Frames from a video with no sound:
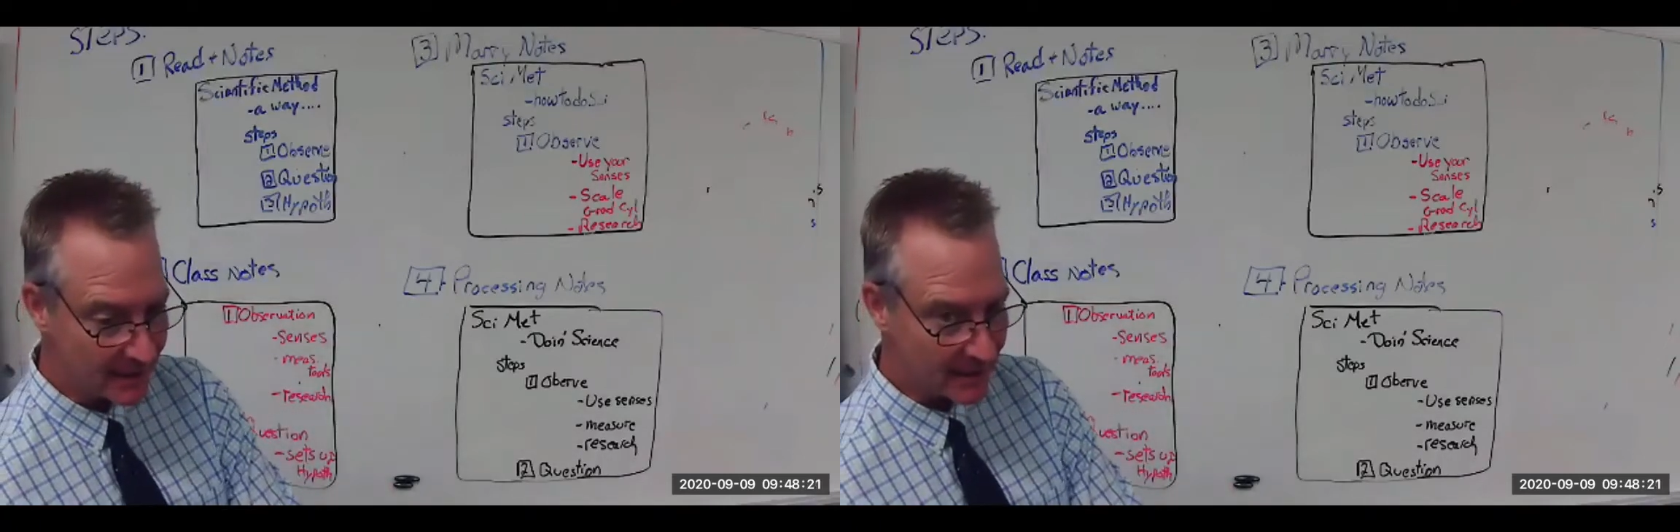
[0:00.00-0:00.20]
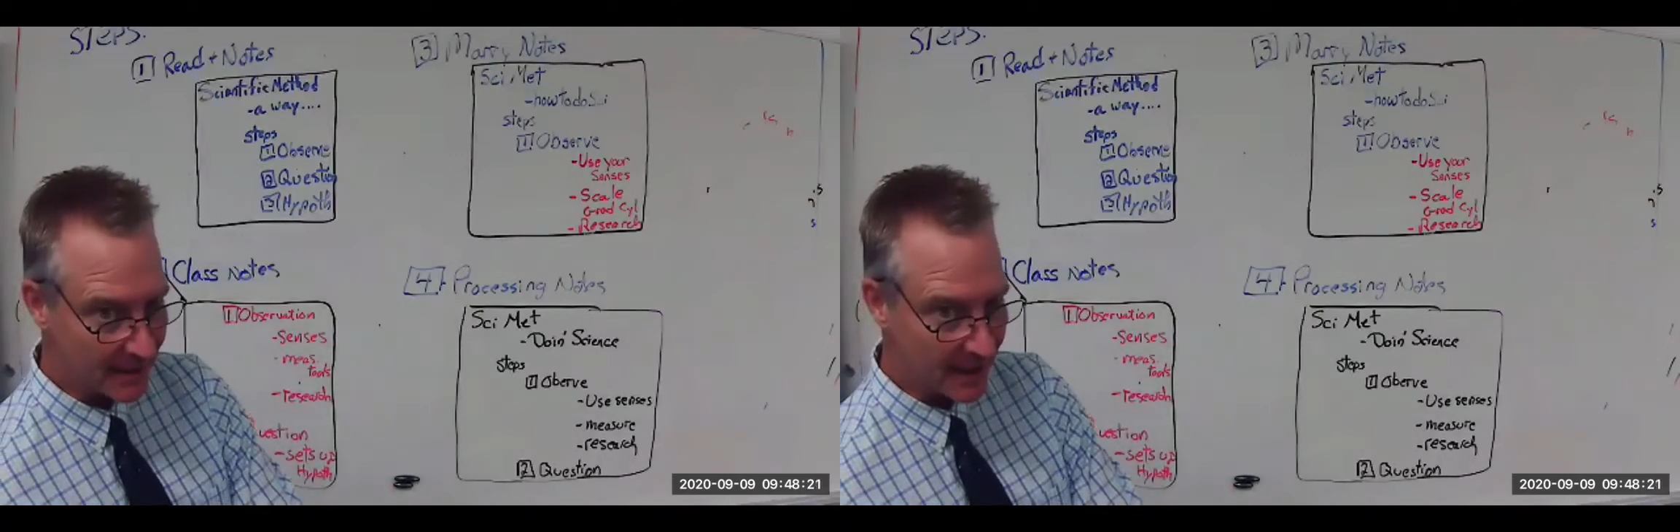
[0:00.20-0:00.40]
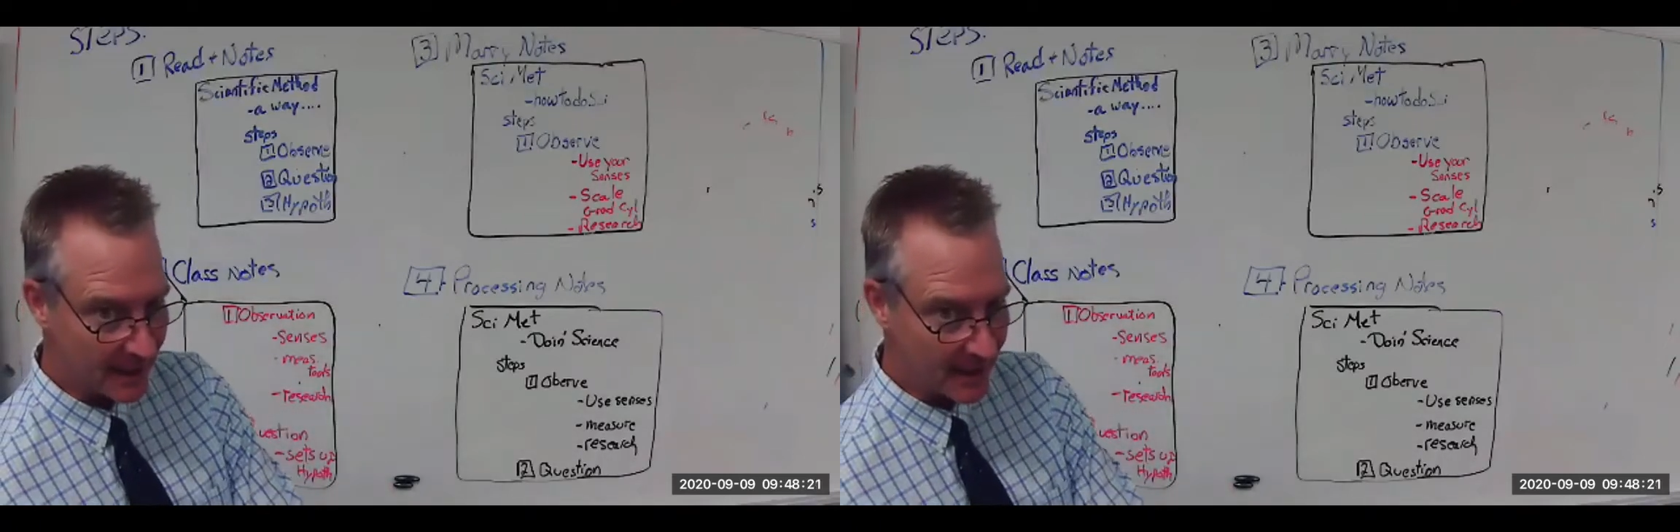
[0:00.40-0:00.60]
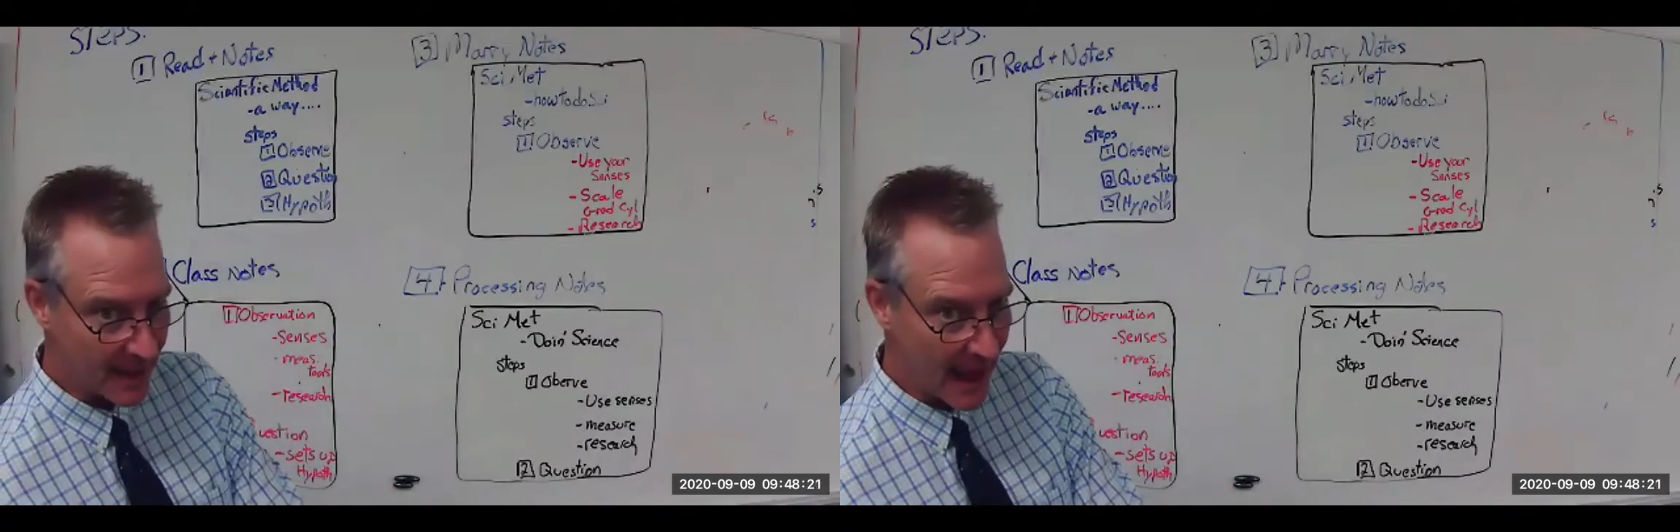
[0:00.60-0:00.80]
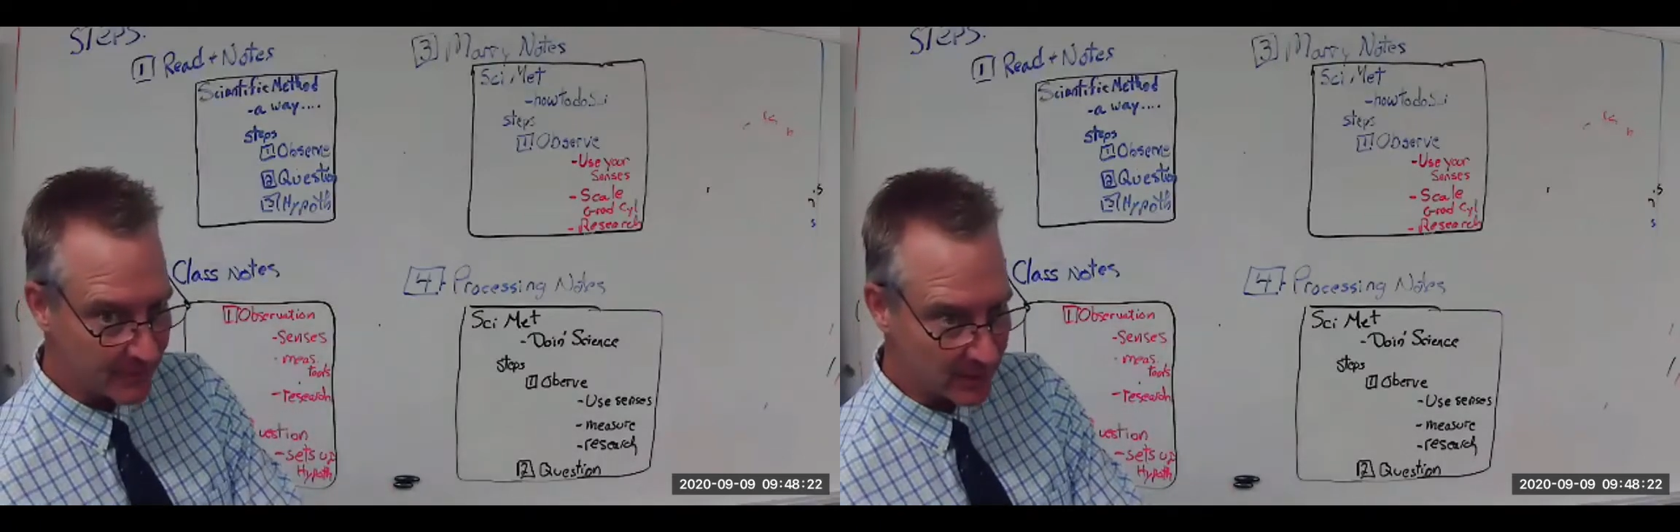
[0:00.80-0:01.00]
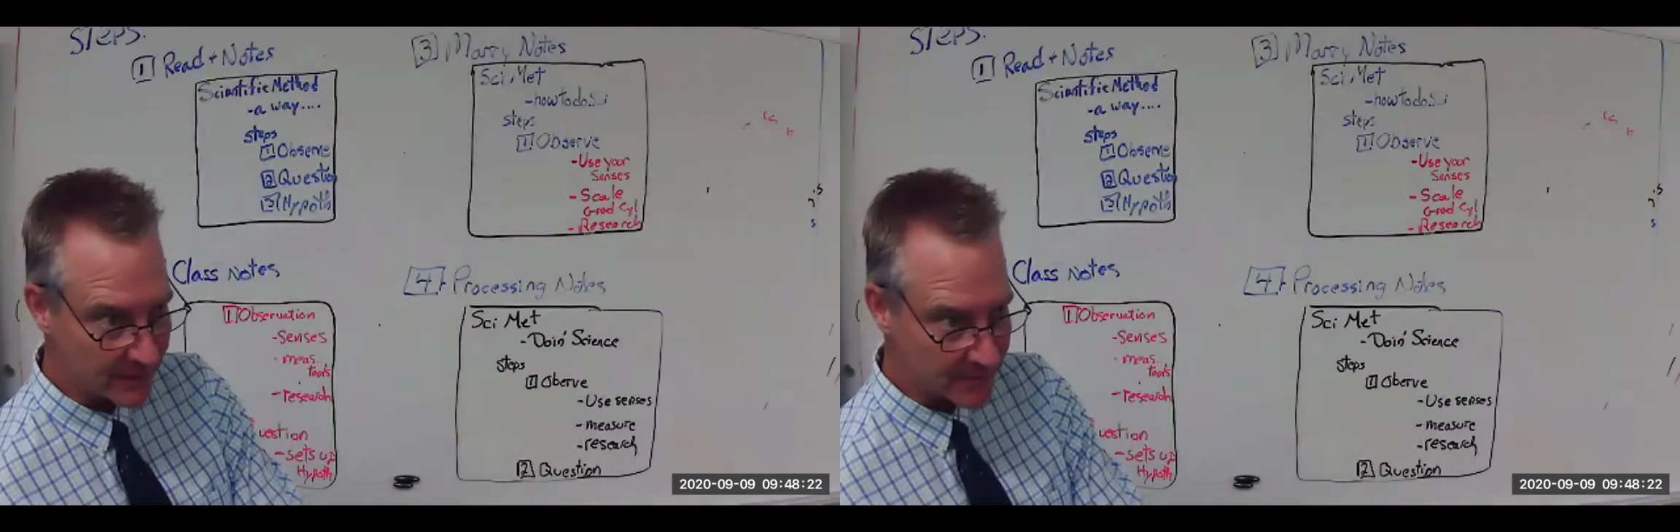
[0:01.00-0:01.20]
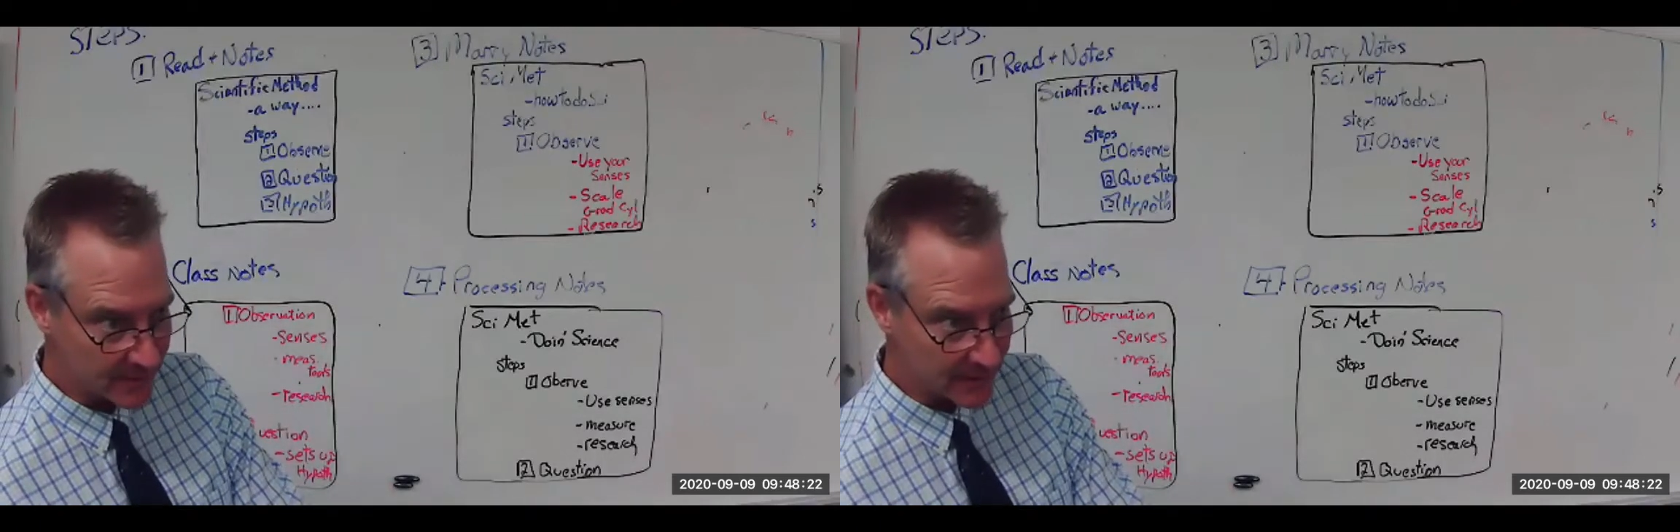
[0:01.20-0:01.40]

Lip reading: and anabolism,